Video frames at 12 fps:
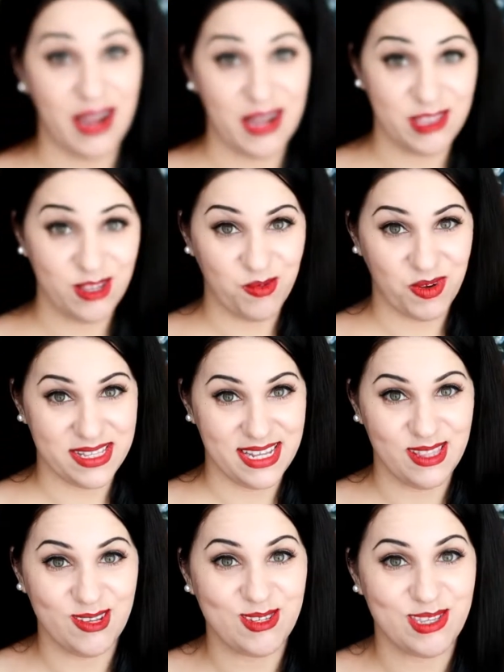I got the one
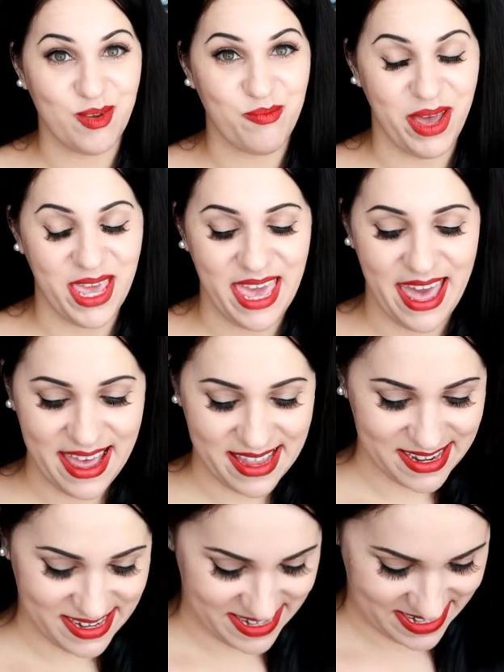that looks like my
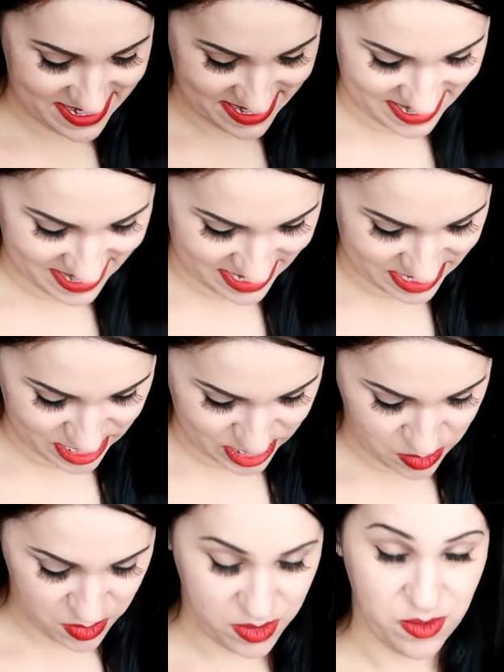cat. It's
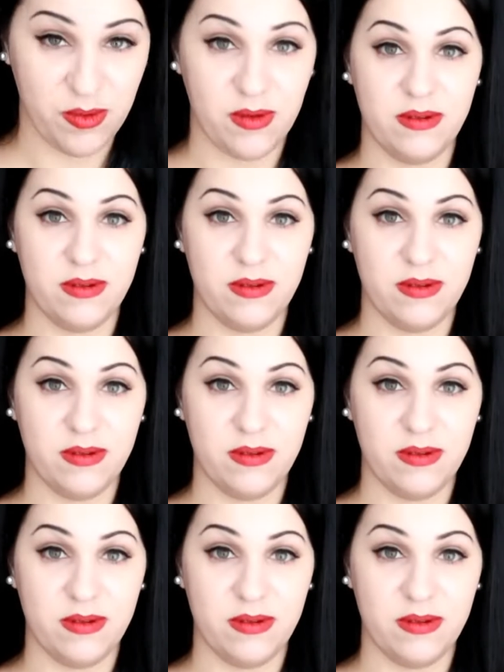so cute.